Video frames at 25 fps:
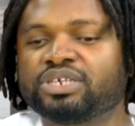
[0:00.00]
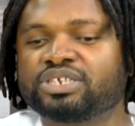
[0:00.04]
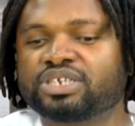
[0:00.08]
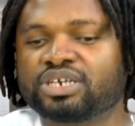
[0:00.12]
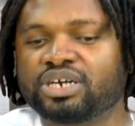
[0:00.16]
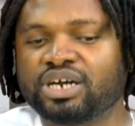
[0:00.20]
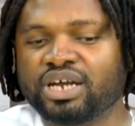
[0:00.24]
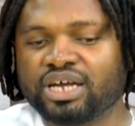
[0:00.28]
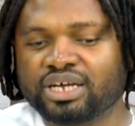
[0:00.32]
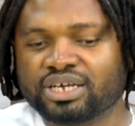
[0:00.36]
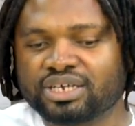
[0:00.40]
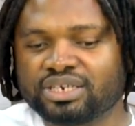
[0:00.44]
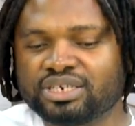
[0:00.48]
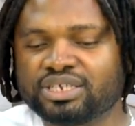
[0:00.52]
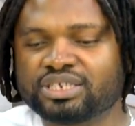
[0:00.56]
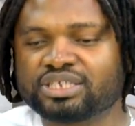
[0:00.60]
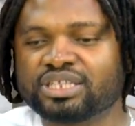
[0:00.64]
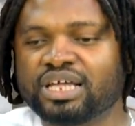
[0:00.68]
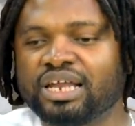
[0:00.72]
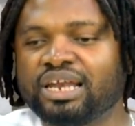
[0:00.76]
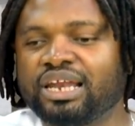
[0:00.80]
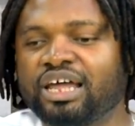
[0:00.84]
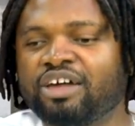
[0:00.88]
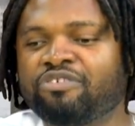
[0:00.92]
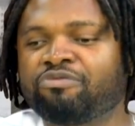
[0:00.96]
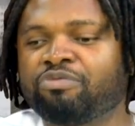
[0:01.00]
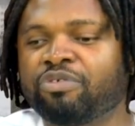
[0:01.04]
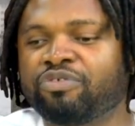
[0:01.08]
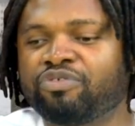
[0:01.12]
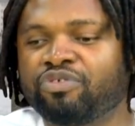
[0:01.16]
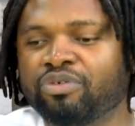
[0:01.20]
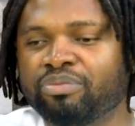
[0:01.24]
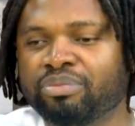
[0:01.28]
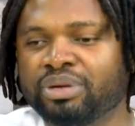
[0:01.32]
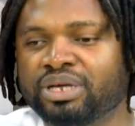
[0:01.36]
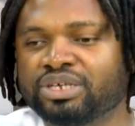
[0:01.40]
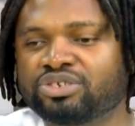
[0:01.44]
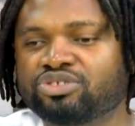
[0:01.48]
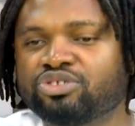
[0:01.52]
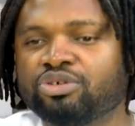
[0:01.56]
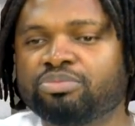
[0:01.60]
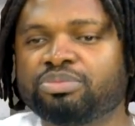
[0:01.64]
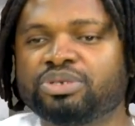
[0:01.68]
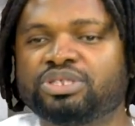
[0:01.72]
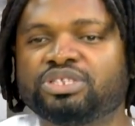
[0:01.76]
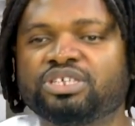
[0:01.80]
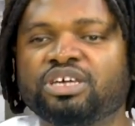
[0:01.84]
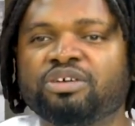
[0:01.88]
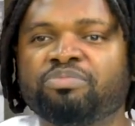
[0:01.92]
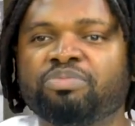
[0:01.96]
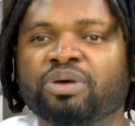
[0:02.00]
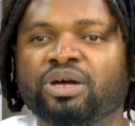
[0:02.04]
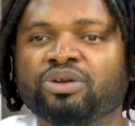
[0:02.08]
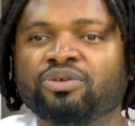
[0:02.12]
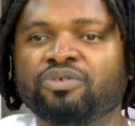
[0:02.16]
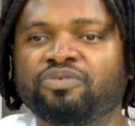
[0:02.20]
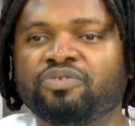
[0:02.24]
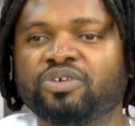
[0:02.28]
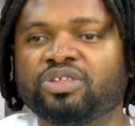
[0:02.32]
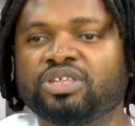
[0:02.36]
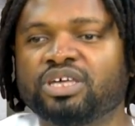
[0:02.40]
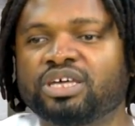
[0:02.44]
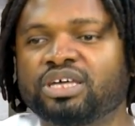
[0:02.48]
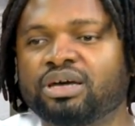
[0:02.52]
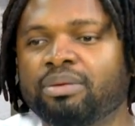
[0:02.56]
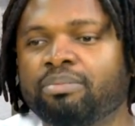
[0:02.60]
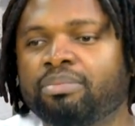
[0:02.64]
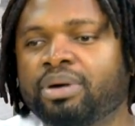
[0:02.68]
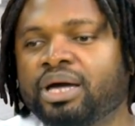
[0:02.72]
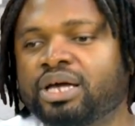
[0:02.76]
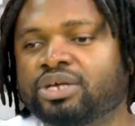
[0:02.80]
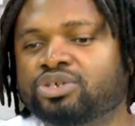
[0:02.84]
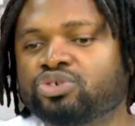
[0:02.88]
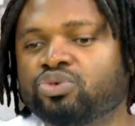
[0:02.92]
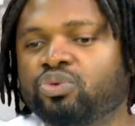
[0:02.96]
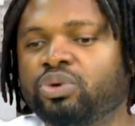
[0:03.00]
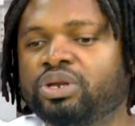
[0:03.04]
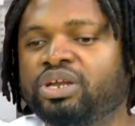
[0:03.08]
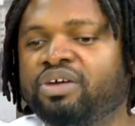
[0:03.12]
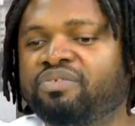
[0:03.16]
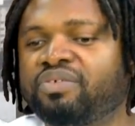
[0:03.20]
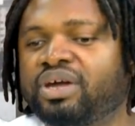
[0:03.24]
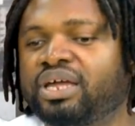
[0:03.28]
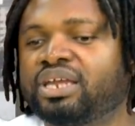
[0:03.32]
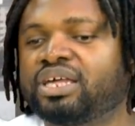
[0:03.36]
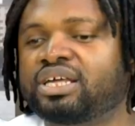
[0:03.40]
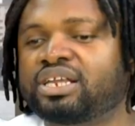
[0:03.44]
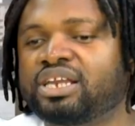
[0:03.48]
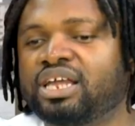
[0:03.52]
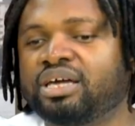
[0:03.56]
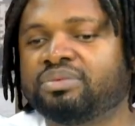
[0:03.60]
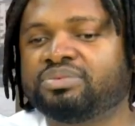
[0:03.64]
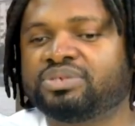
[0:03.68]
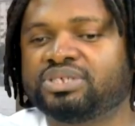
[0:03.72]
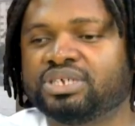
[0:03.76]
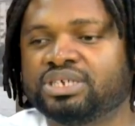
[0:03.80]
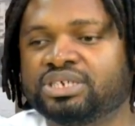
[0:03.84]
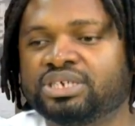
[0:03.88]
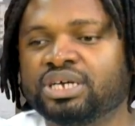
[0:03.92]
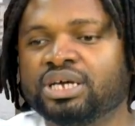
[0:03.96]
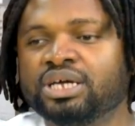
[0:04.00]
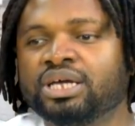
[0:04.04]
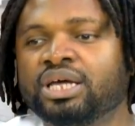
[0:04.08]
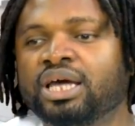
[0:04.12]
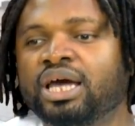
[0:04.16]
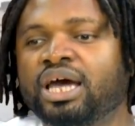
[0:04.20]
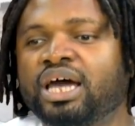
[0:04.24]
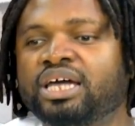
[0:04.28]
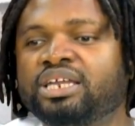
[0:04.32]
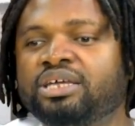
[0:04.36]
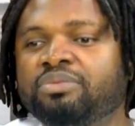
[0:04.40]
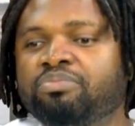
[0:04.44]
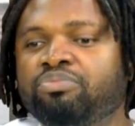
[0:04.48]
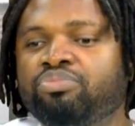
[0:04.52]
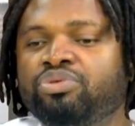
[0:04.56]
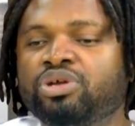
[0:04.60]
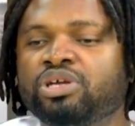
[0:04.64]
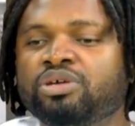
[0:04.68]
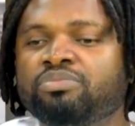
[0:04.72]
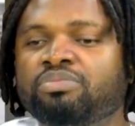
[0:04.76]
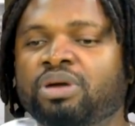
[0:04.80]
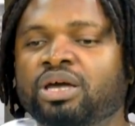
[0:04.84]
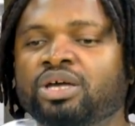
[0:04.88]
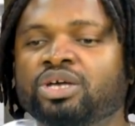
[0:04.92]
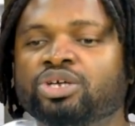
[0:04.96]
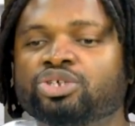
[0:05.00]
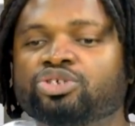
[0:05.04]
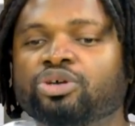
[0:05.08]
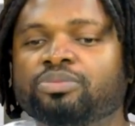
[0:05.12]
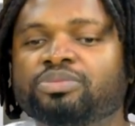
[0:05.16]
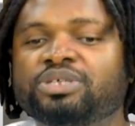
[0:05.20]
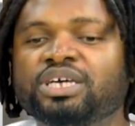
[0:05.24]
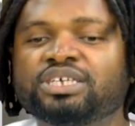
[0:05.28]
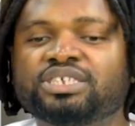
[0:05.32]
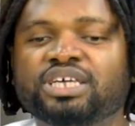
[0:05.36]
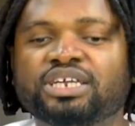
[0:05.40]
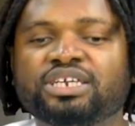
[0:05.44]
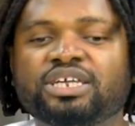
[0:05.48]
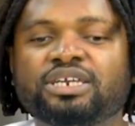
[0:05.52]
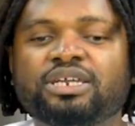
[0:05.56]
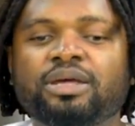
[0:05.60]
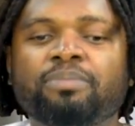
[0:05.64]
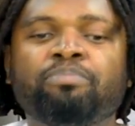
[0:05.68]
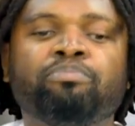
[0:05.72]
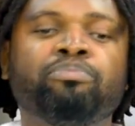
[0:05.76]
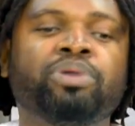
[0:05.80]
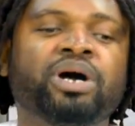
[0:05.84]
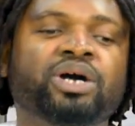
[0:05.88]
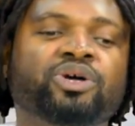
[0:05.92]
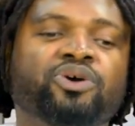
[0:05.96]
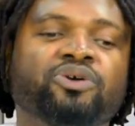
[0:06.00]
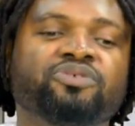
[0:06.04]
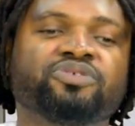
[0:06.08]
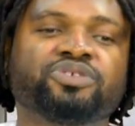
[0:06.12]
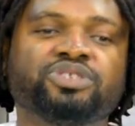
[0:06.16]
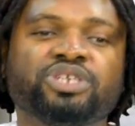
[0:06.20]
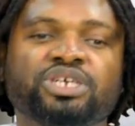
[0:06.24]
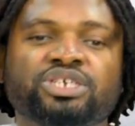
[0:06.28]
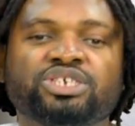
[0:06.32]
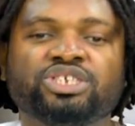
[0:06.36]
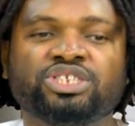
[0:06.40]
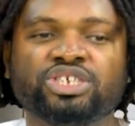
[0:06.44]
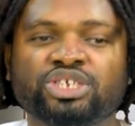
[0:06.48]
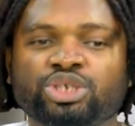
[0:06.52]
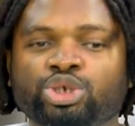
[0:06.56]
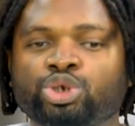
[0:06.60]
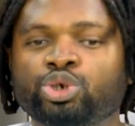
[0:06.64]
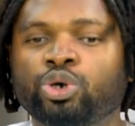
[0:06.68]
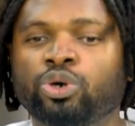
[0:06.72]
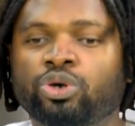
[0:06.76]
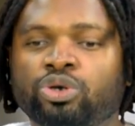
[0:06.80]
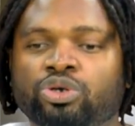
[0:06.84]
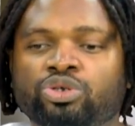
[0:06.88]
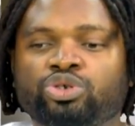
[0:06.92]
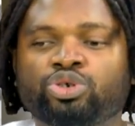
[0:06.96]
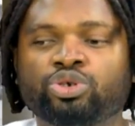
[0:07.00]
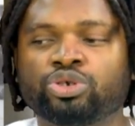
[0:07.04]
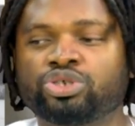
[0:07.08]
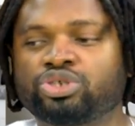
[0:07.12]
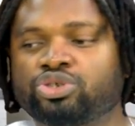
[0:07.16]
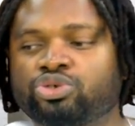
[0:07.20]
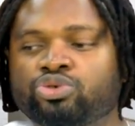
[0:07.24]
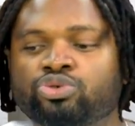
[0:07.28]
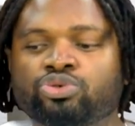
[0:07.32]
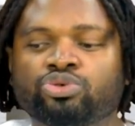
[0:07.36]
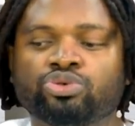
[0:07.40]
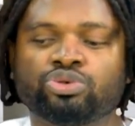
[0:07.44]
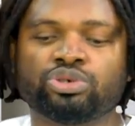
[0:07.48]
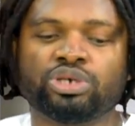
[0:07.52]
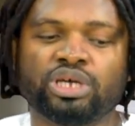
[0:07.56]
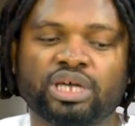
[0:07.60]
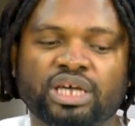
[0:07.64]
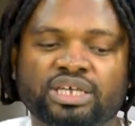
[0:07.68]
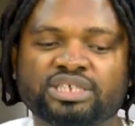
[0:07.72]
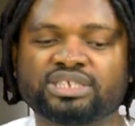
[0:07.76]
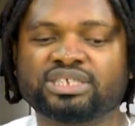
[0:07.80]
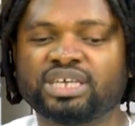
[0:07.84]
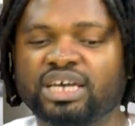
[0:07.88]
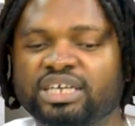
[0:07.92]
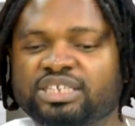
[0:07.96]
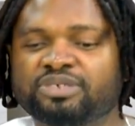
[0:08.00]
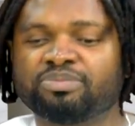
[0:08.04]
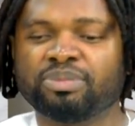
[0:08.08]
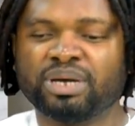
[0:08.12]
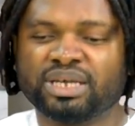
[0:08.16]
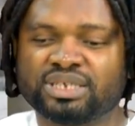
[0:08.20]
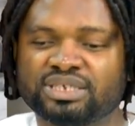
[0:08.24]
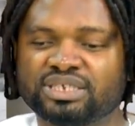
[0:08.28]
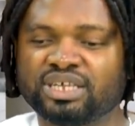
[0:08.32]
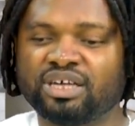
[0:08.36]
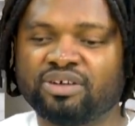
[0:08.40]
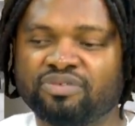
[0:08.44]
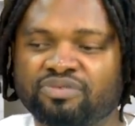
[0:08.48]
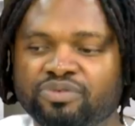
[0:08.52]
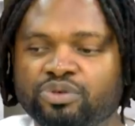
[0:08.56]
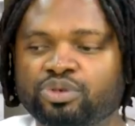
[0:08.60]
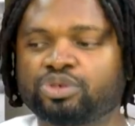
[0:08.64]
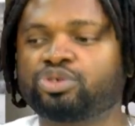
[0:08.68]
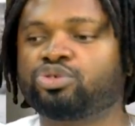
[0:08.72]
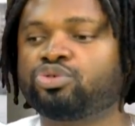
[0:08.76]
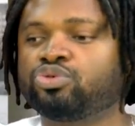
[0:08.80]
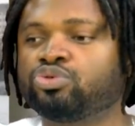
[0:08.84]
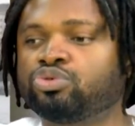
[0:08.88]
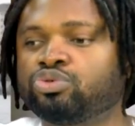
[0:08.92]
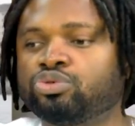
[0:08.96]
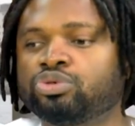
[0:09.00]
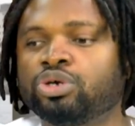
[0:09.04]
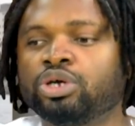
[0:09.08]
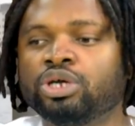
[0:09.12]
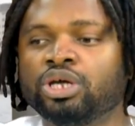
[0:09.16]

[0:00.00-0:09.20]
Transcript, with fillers: crack? This is a live performance, not be tape. I know if you take them back. So whenever I climb stage, I they bring my, sometimes I they back of stage, the jog just to excite myself, just to